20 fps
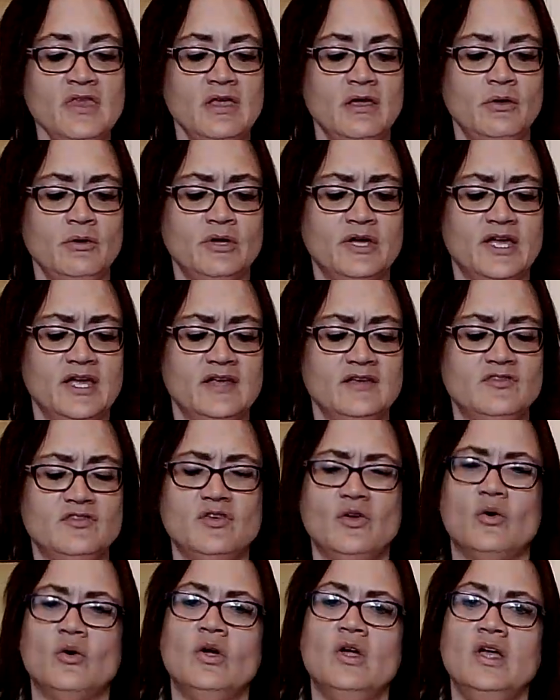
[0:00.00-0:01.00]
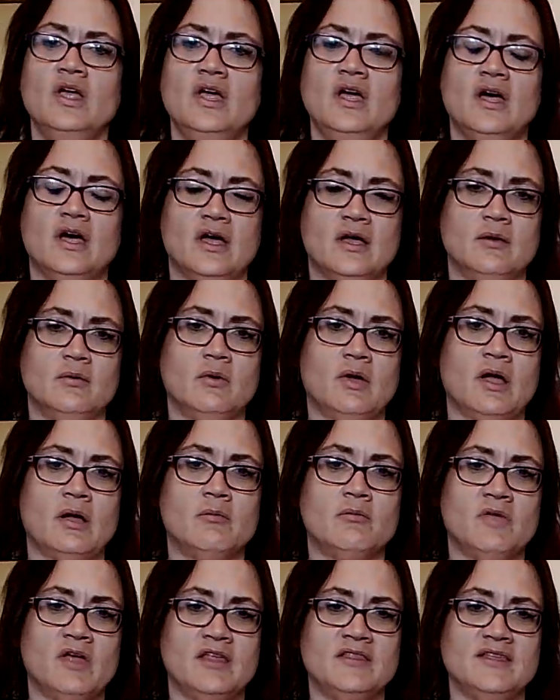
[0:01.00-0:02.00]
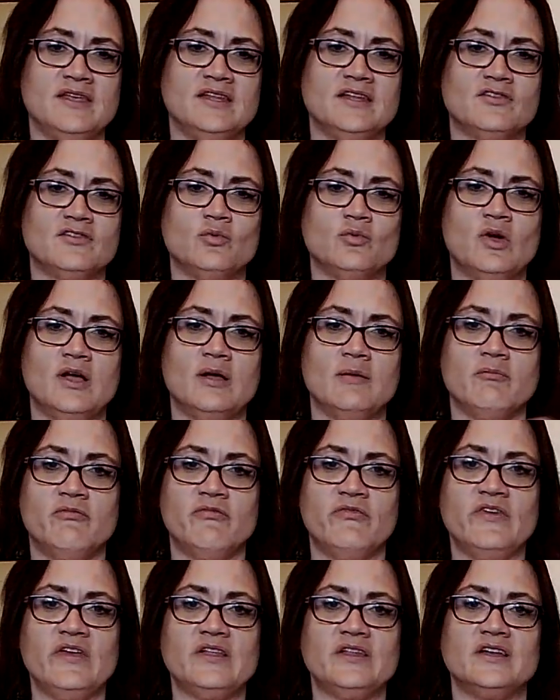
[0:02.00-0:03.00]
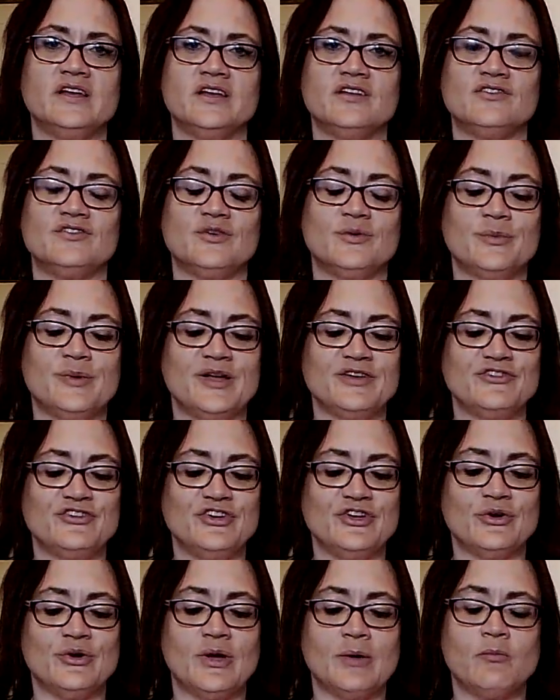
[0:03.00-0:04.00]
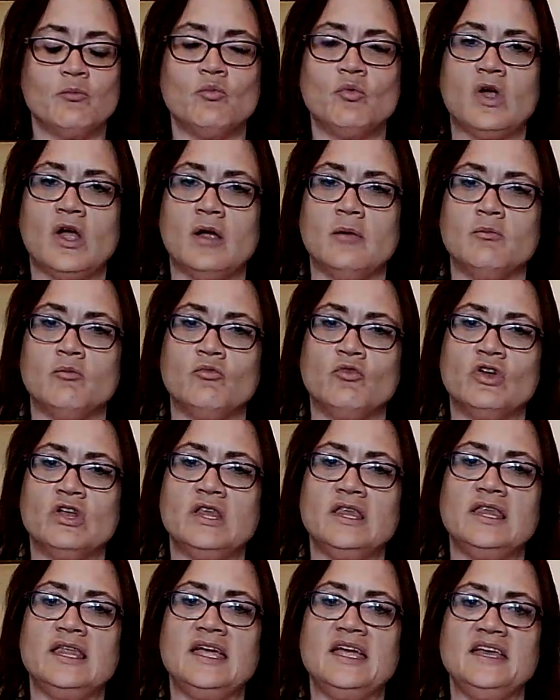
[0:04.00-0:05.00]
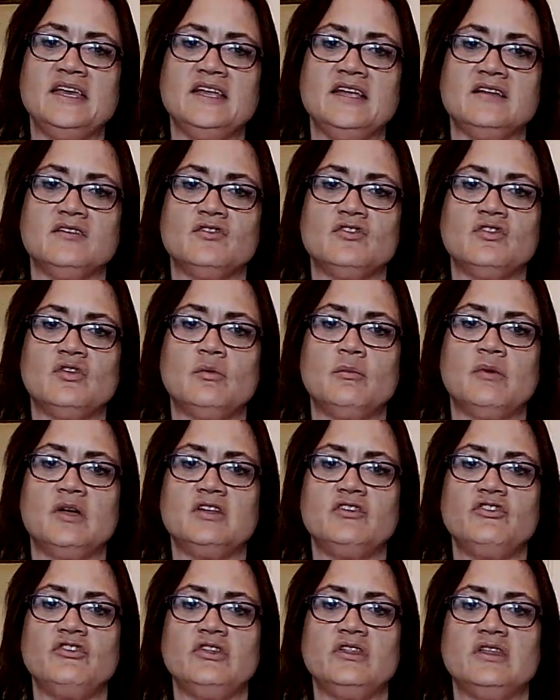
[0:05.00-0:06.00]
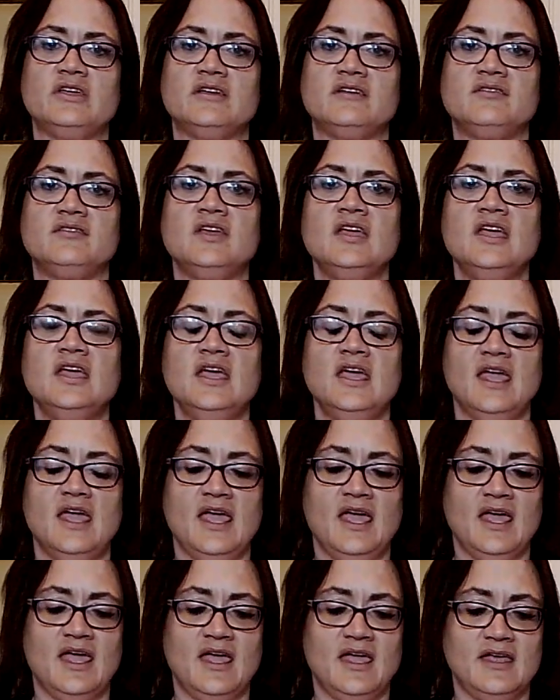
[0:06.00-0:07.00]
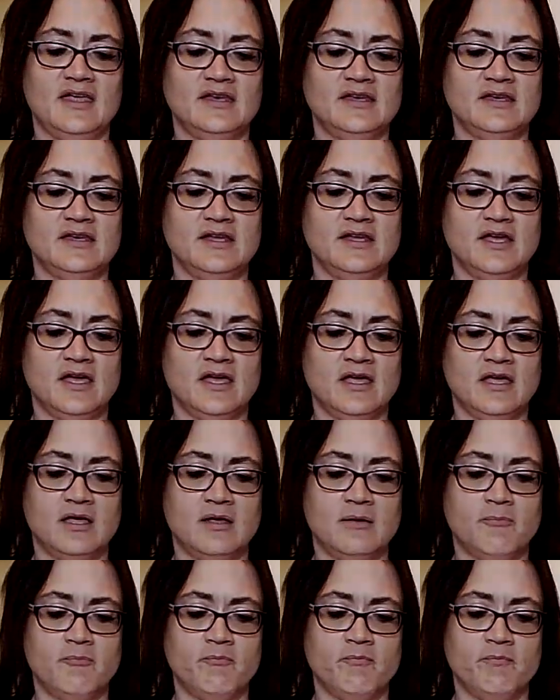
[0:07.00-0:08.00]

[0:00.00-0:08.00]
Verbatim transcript: Okay, so I think that's why I'm feeling it so much. You know, I'm relating so much to this, and I